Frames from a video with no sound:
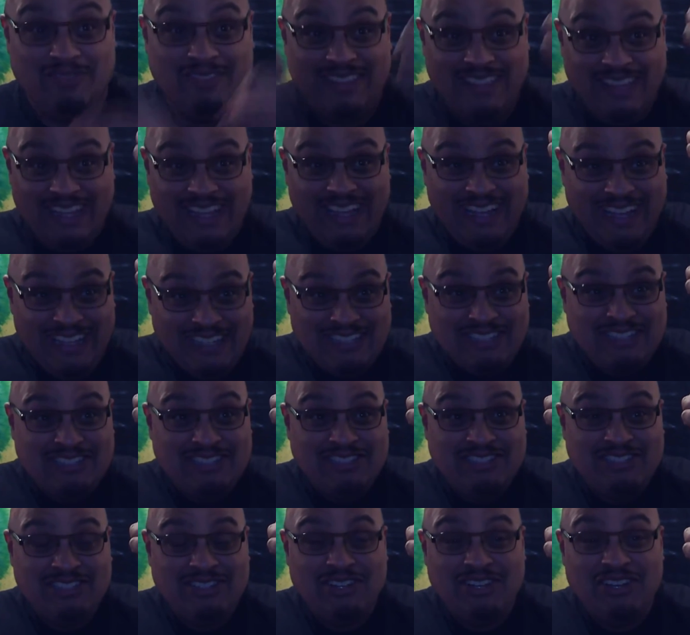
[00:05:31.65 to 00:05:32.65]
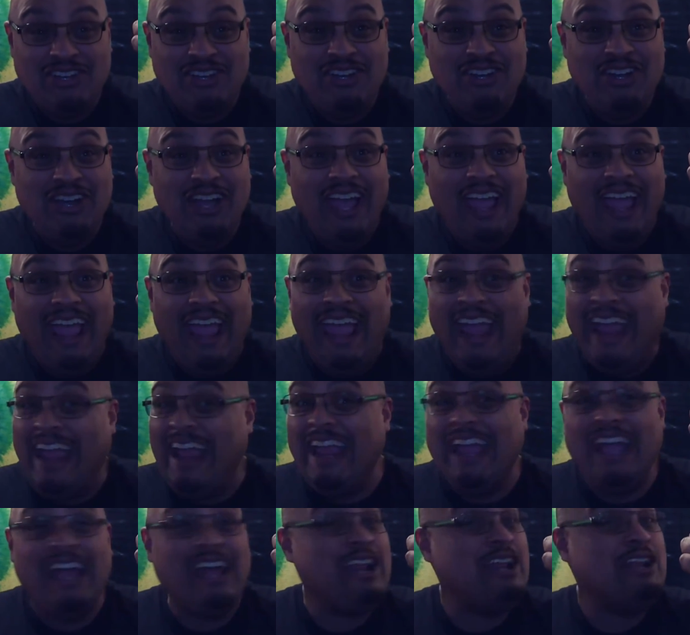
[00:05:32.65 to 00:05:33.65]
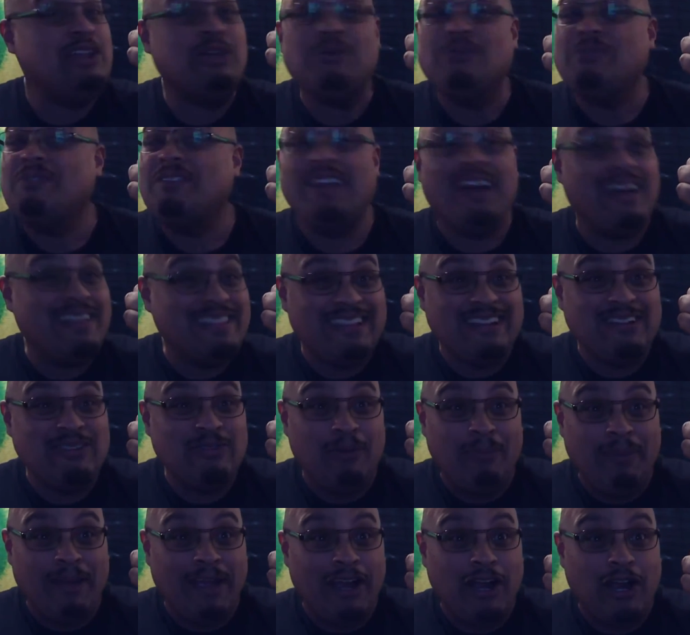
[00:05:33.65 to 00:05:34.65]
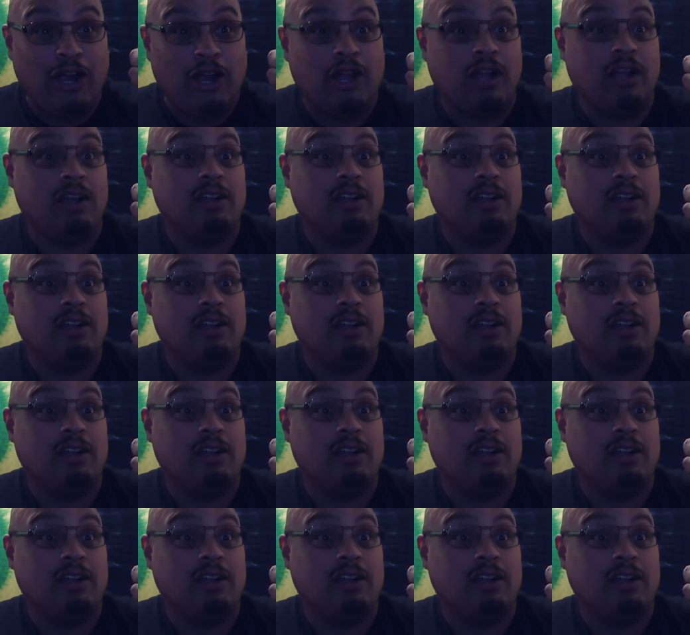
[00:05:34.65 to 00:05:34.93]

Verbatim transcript: these ain't gonna do nothing to a bear.